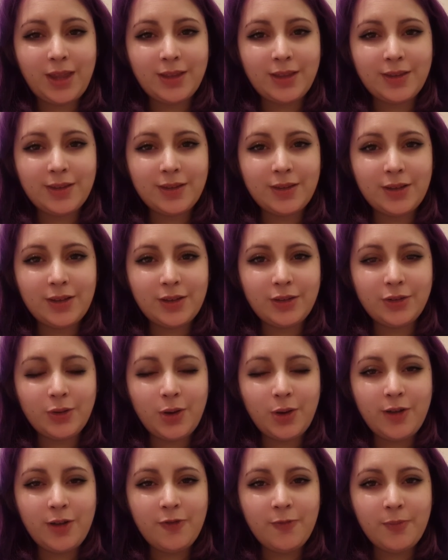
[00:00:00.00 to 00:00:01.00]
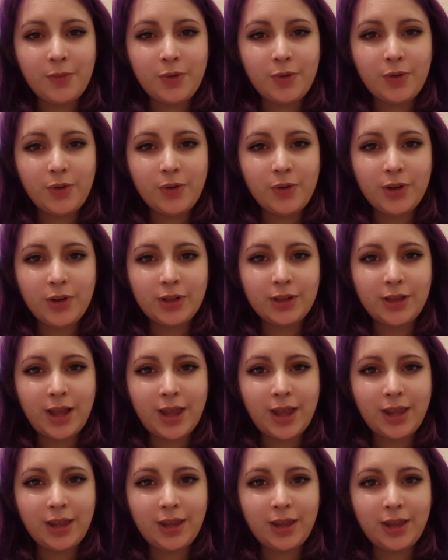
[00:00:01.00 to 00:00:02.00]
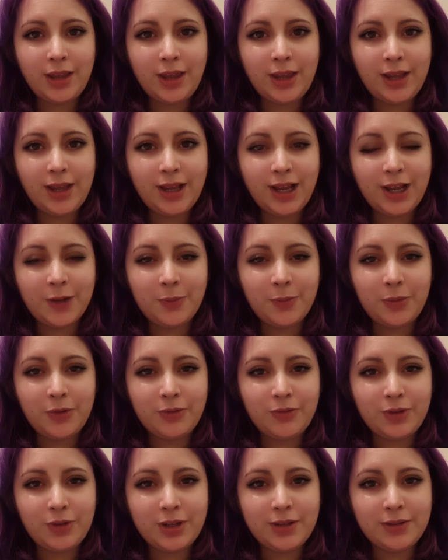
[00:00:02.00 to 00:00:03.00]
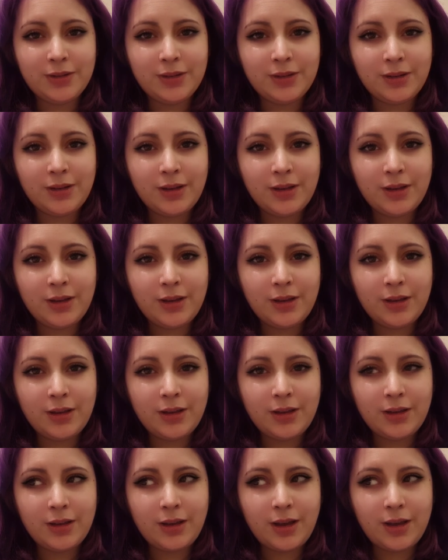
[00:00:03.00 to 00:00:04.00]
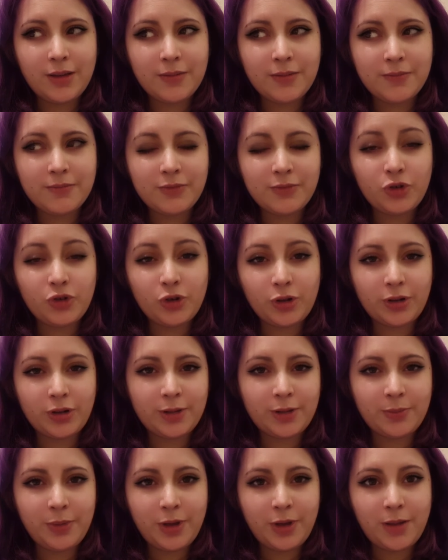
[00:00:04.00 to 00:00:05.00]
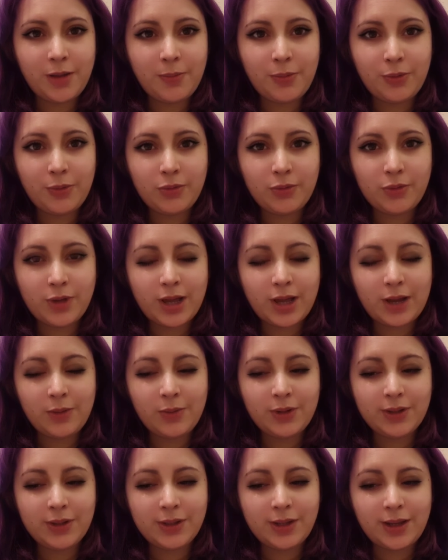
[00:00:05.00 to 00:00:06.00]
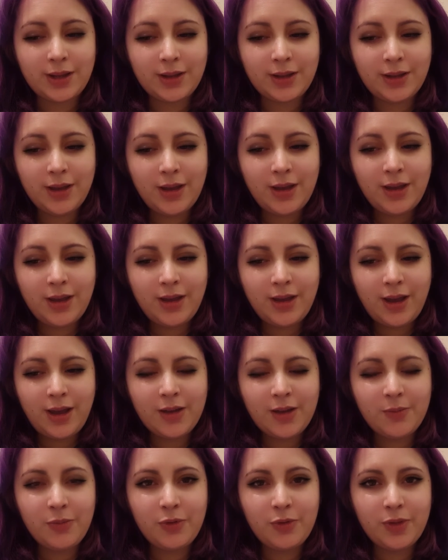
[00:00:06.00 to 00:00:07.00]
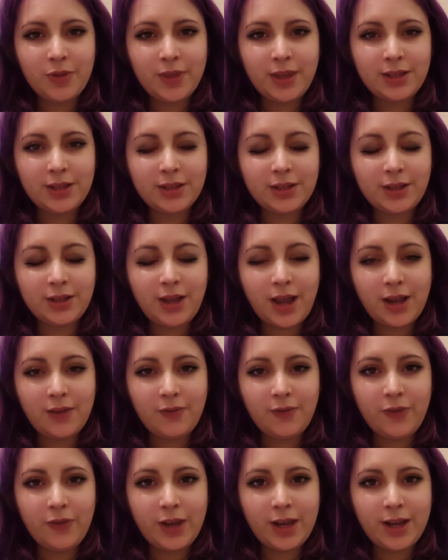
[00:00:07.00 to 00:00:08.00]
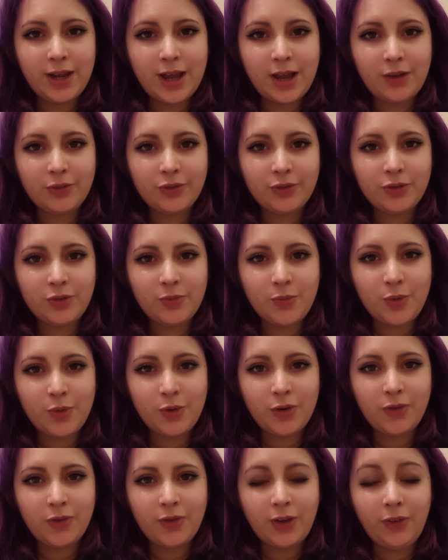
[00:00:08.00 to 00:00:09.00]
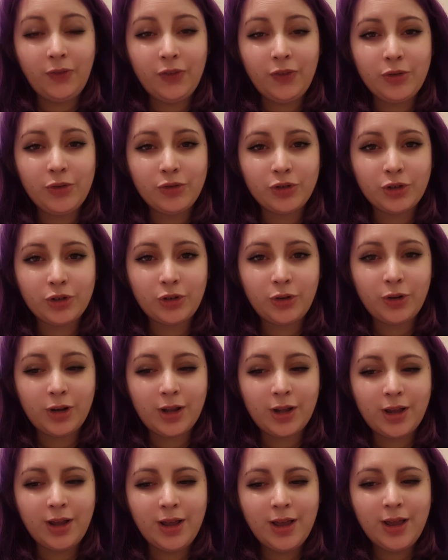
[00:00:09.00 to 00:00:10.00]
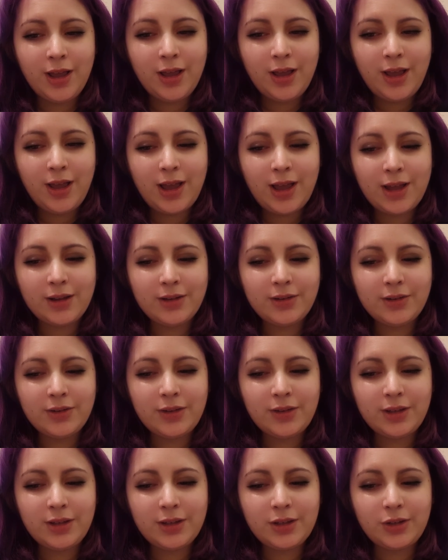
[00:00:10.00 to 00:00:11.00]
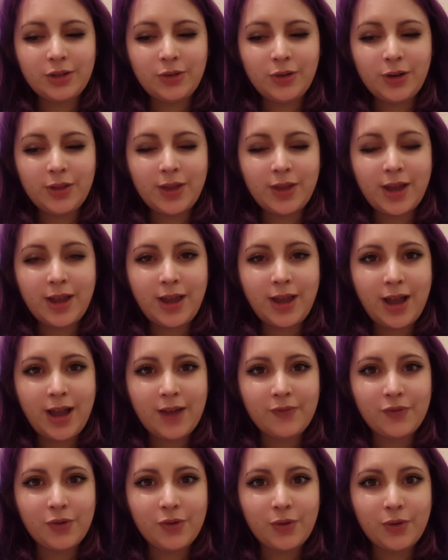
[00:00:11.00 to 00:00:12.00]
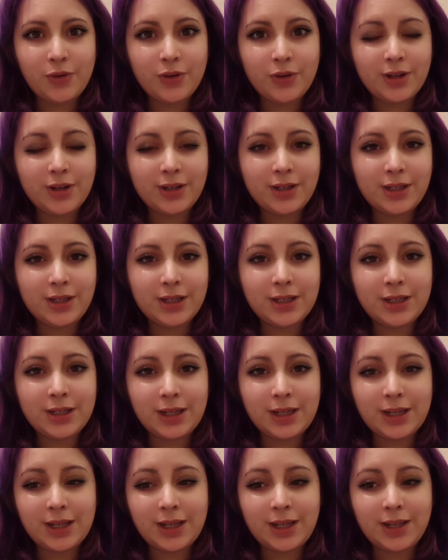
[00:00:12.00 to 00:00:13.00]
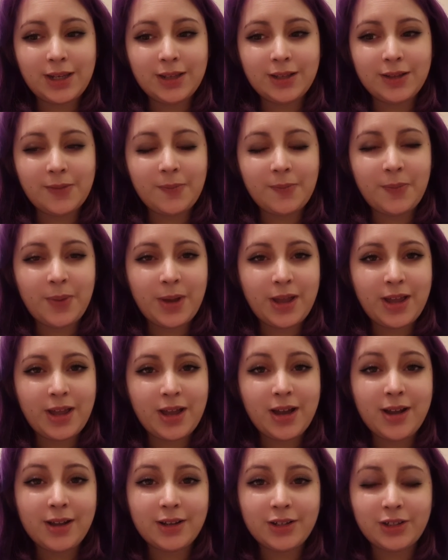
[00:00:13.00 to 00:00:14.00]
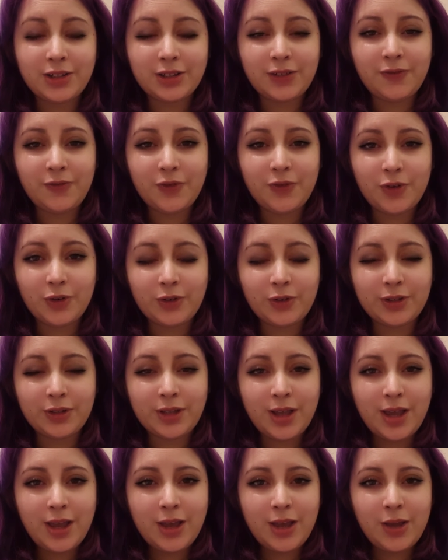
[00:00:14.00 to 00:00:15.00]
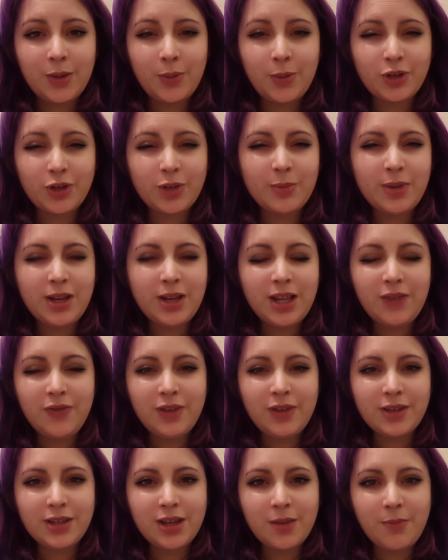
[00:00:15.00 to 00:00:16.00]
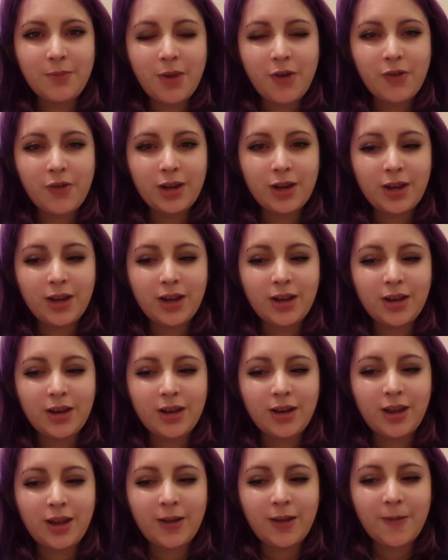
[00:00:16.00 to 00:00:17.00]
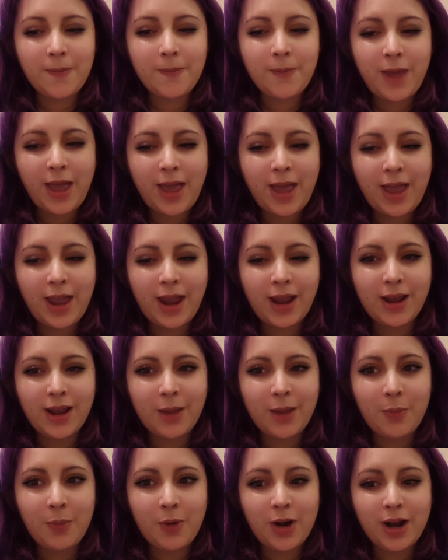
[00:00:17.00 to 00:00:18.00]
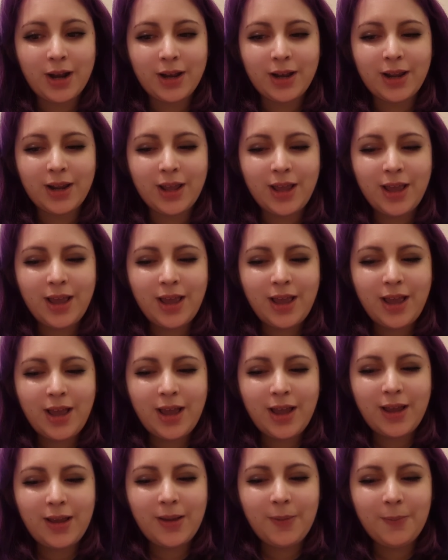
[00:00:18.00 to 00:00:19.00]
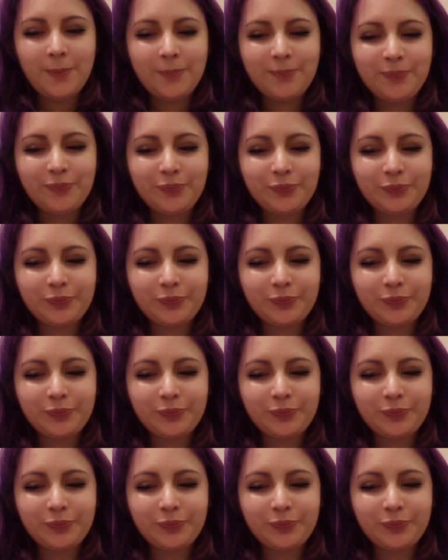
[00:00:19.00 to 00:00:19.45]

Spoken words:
It's sort of more like a Cadbury's chocolate purple, I would say, but this can fade out to more of a fuchsia colour, and this colour that I have on today is by Arctic Fox, which I believe is an American hair dye brand, and